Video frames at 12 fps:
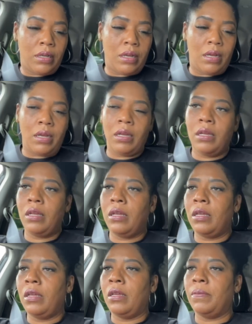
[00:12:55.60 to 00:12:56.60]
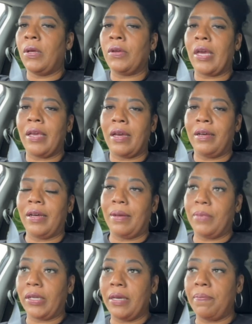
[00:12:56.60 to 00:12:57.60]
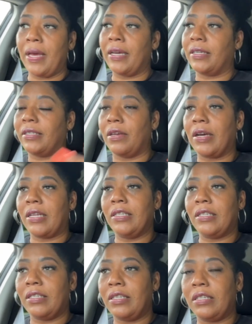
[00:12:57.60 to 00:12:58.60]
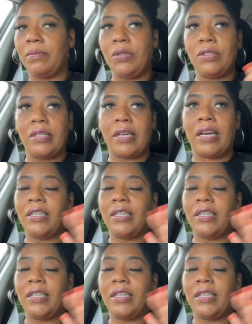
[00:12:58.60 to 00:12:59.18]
Um, okay, y'all. I'm going to get back so I can listen to some music.